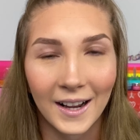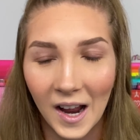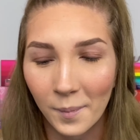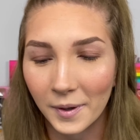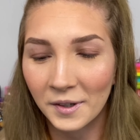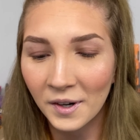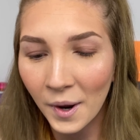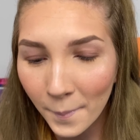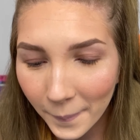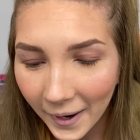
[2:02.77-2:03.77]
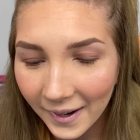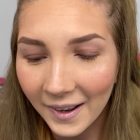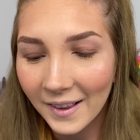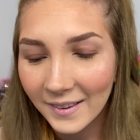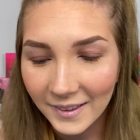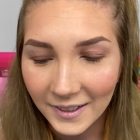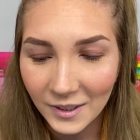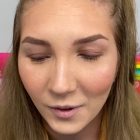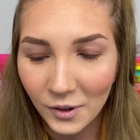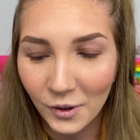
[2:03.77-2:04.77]
happen. But let's
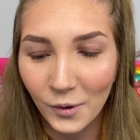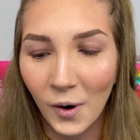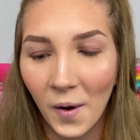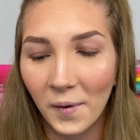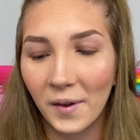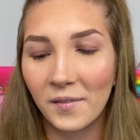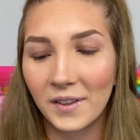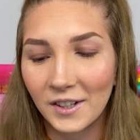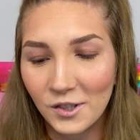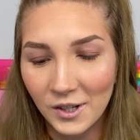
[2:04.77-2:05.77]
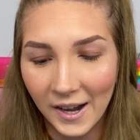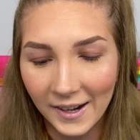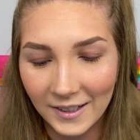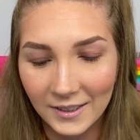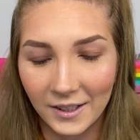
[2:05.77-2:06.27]
go through all of the shades.